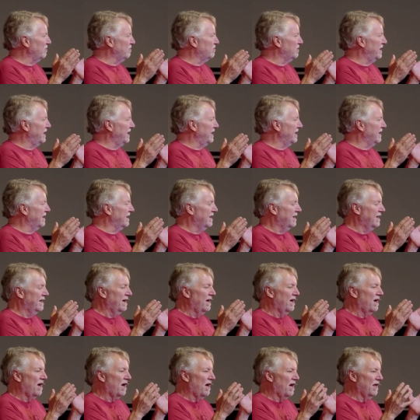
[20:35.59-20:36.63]
bring
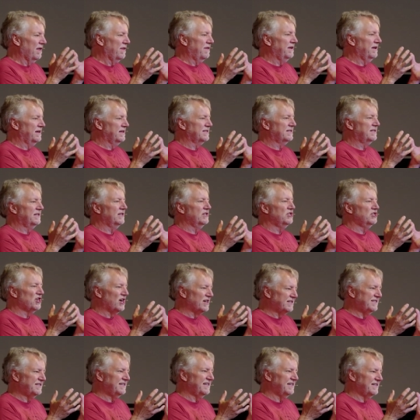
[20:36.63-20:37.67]
all things to
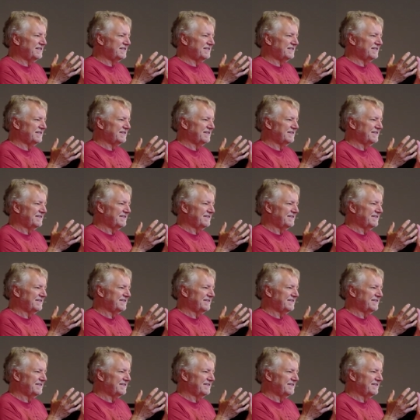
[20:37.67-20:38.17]
justice.